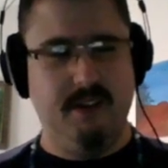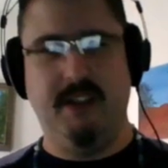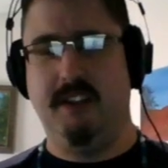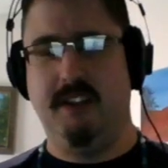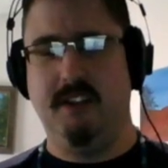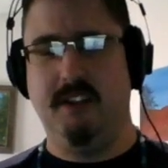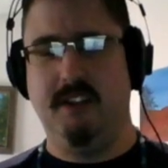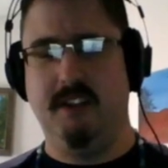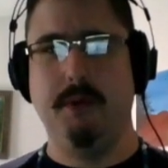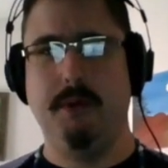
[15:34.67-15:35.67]
that you
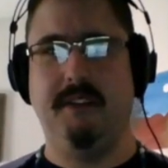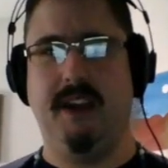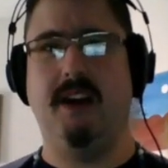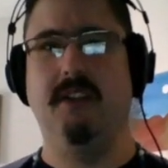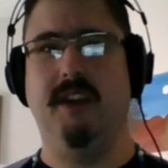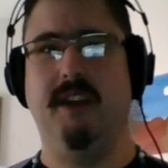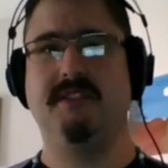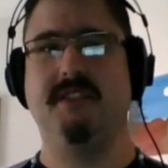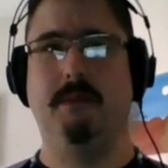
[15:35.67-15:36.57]
can put on the outlets,